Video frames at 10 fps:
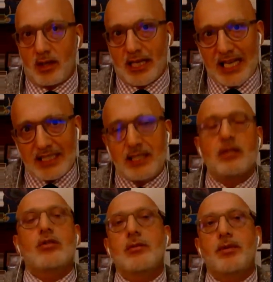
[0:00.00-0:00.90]

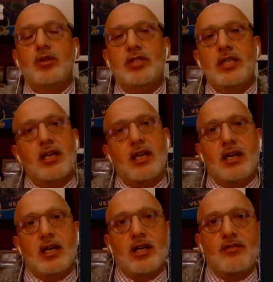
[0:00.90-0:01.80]
classical computing,
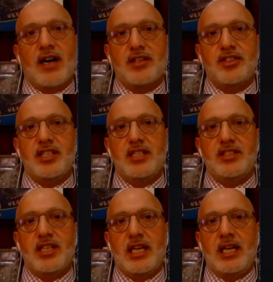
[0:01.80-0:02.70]

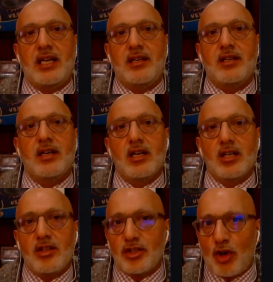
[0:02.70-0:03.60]
advances in
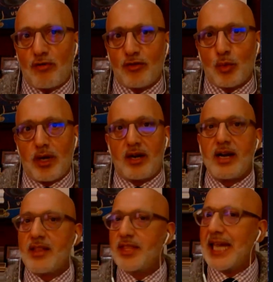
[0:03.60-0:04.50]
the
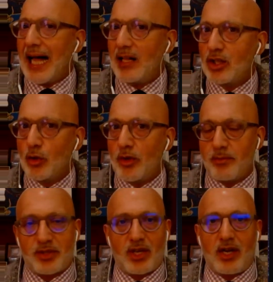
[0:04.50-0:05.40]
software and the
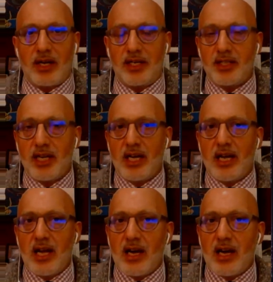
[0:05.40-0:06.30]
algorithm side.
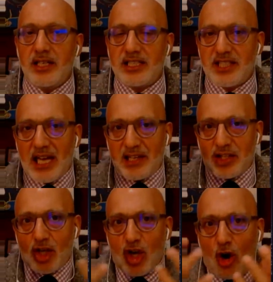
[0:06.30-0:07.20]
And is that
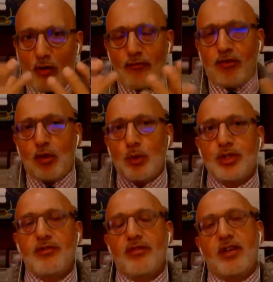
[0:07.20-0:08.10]

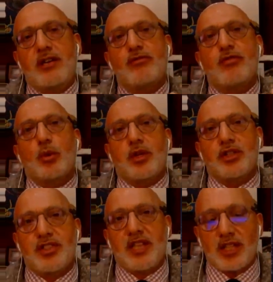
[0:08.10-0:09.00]
confluence of
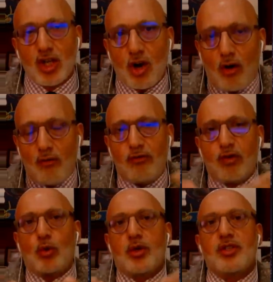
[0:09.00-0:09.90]
influence, that
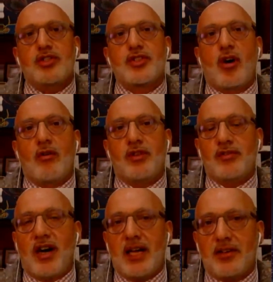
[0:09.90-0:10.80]
confluence of
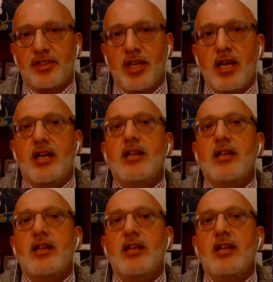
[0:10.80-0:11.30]
advance,